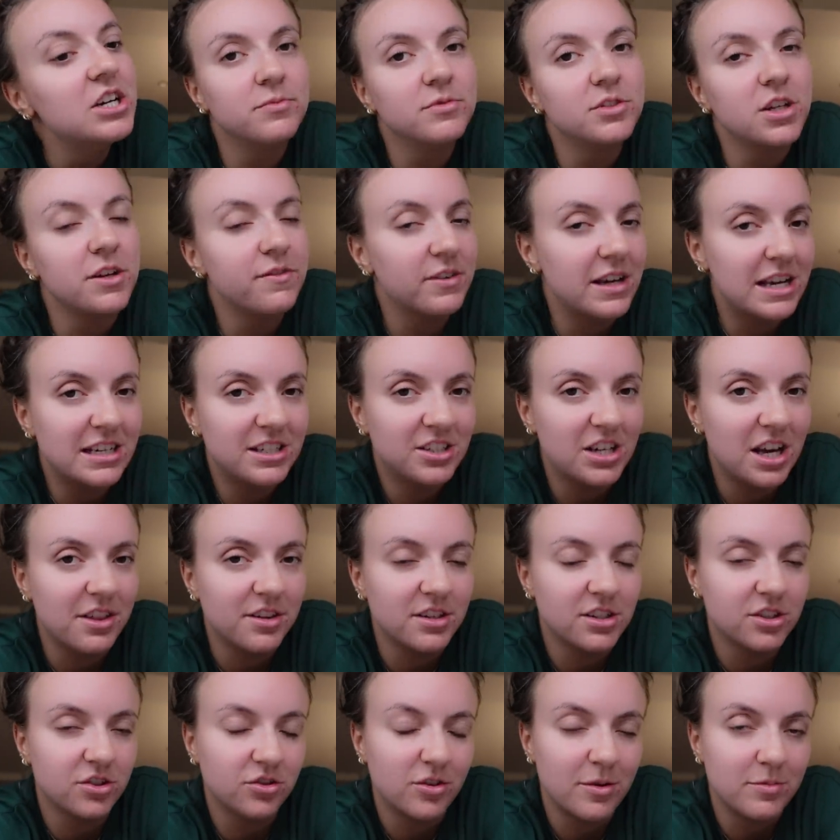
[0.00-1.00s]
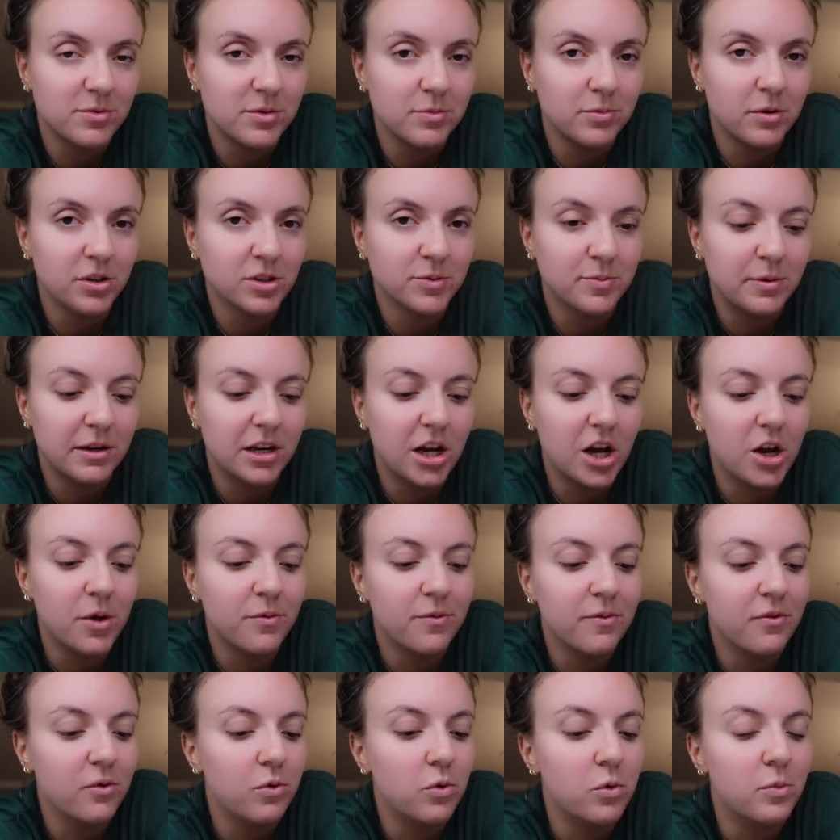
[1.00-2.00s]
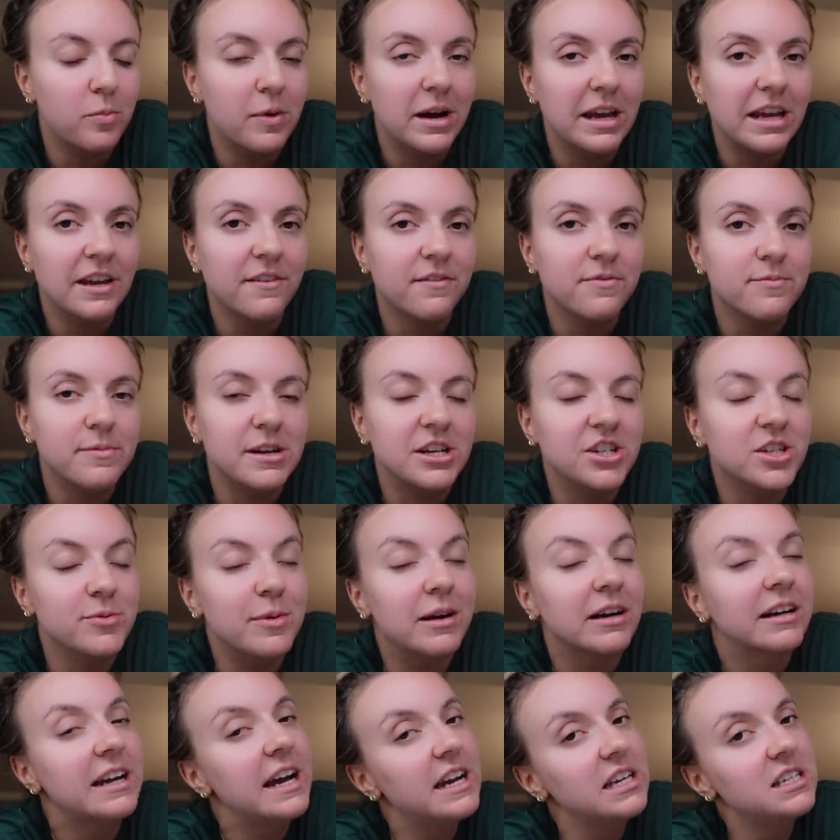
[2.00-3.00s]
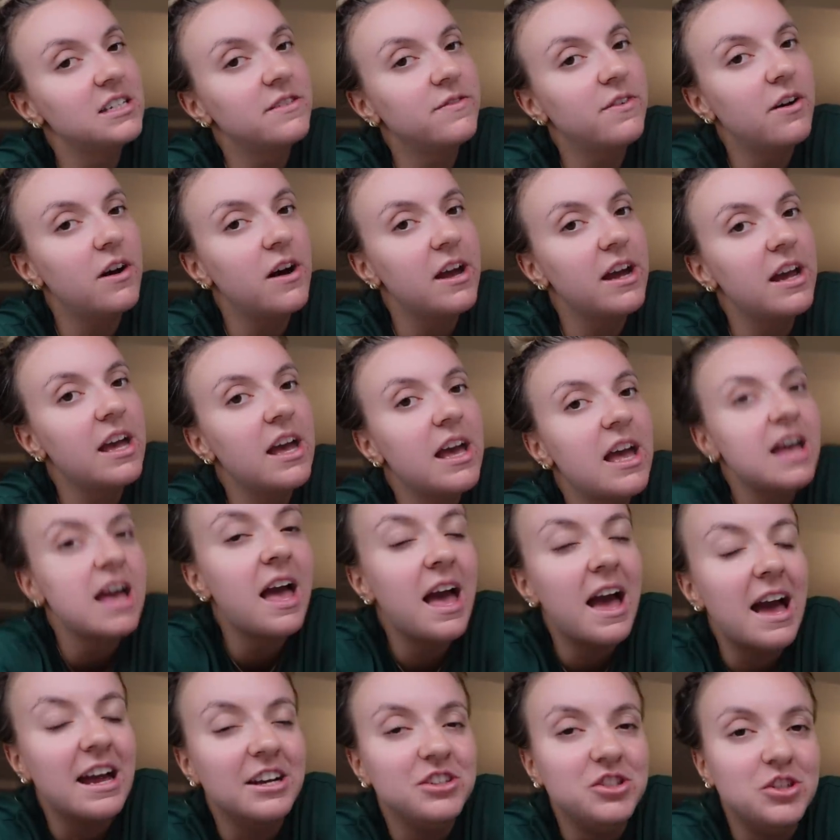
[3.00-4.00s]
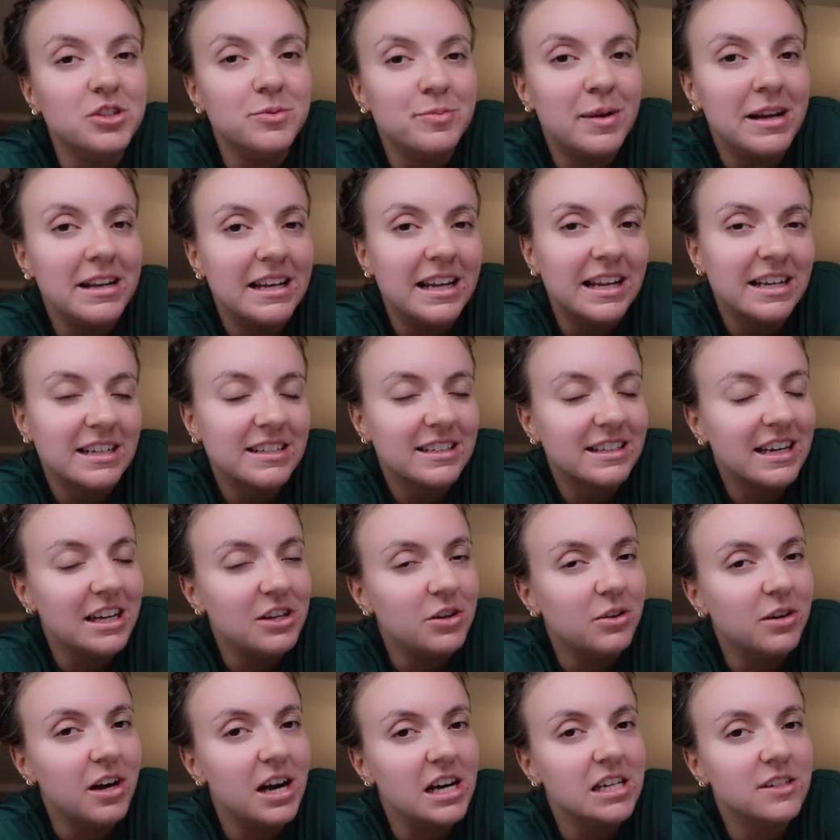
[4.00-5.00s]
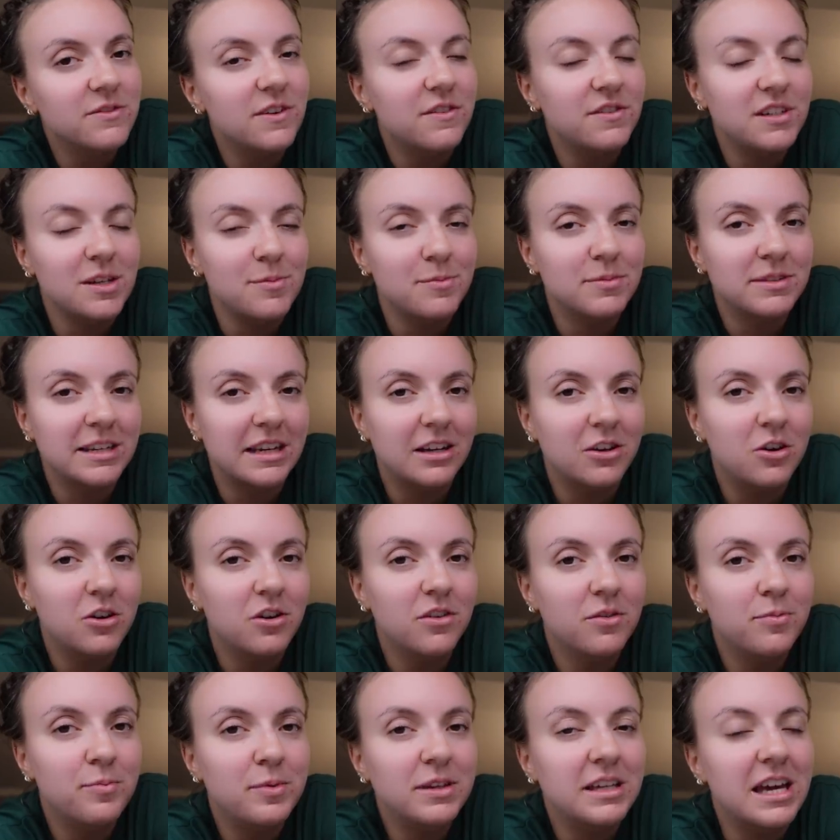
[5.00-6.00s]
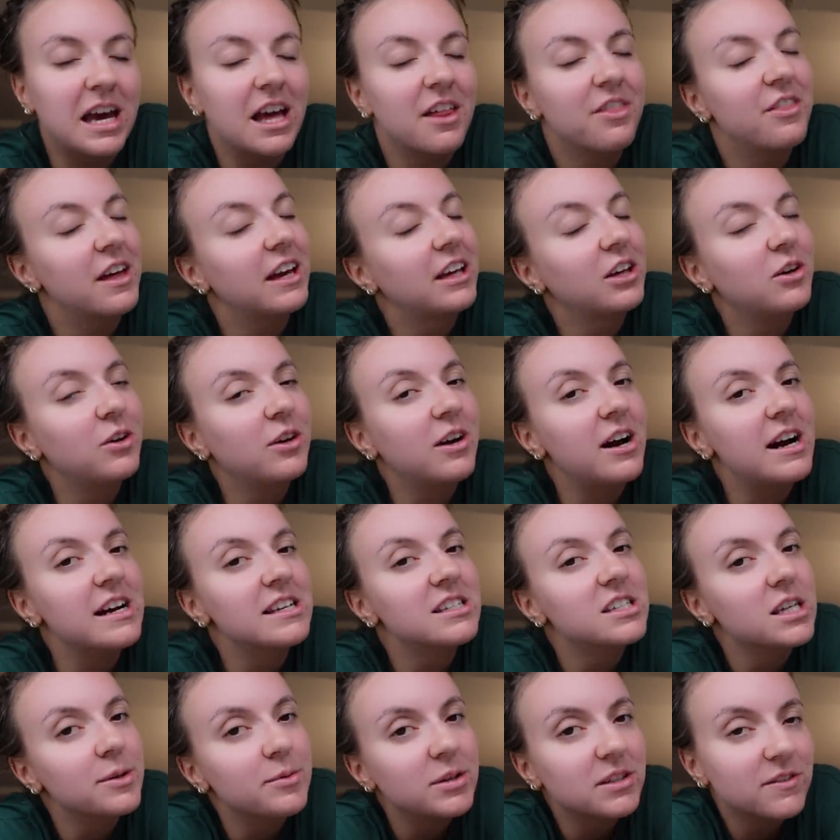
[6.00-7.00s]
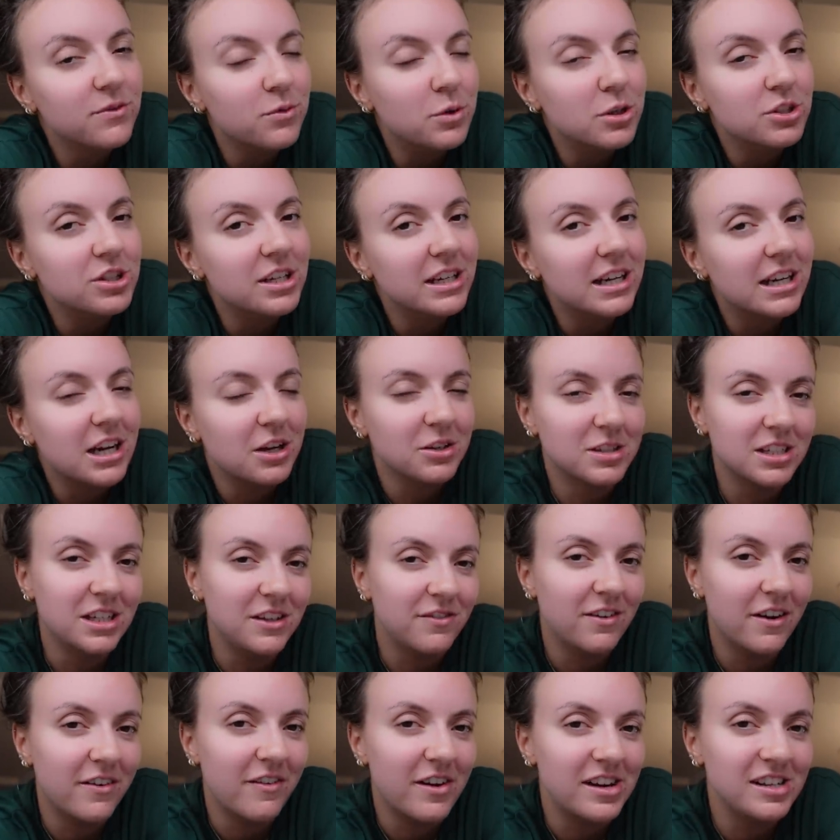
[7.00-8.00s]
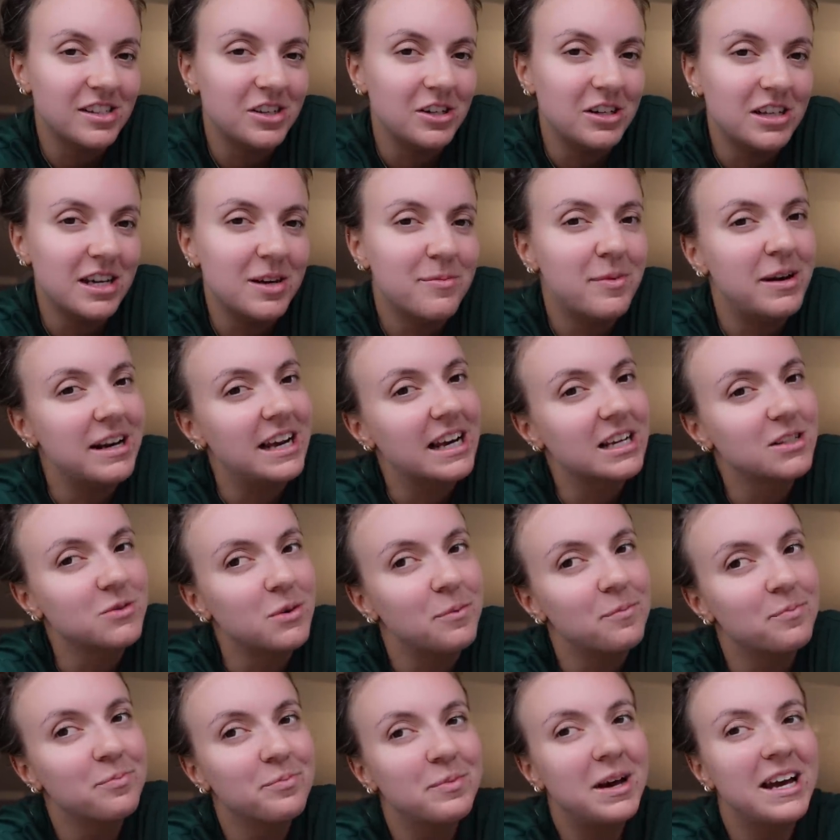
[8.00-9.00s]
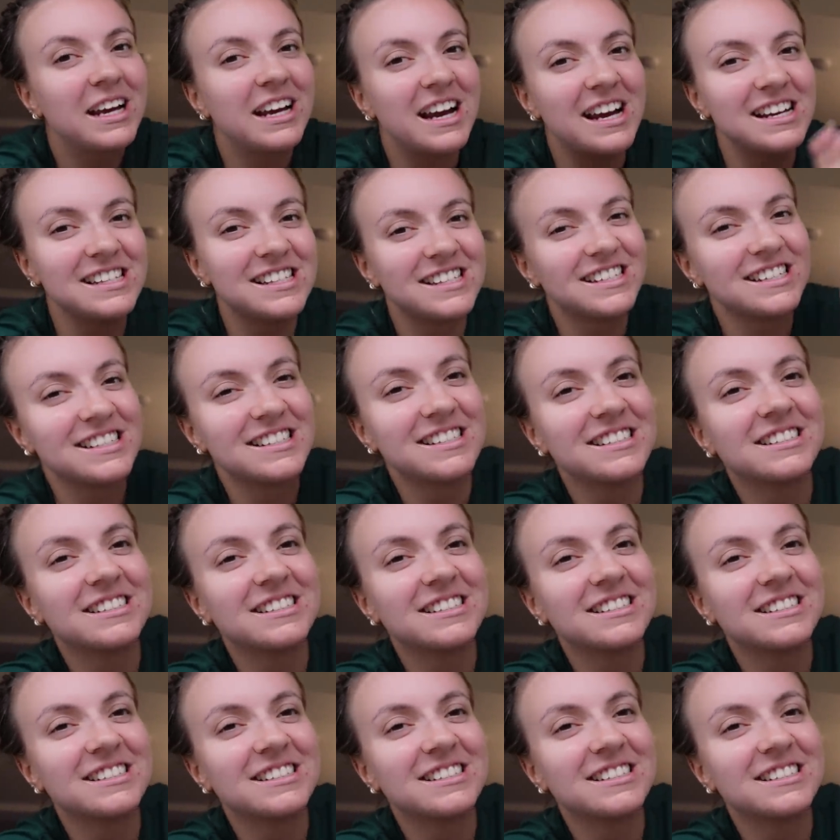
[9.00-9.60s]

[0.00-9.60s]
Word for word: Don't forget to check the description box below for all my information about Casetify and use my link to get you guys 15% off. But yeah, thank you guys so much for watching and I'll see you very very soon in my next one. Bye guys!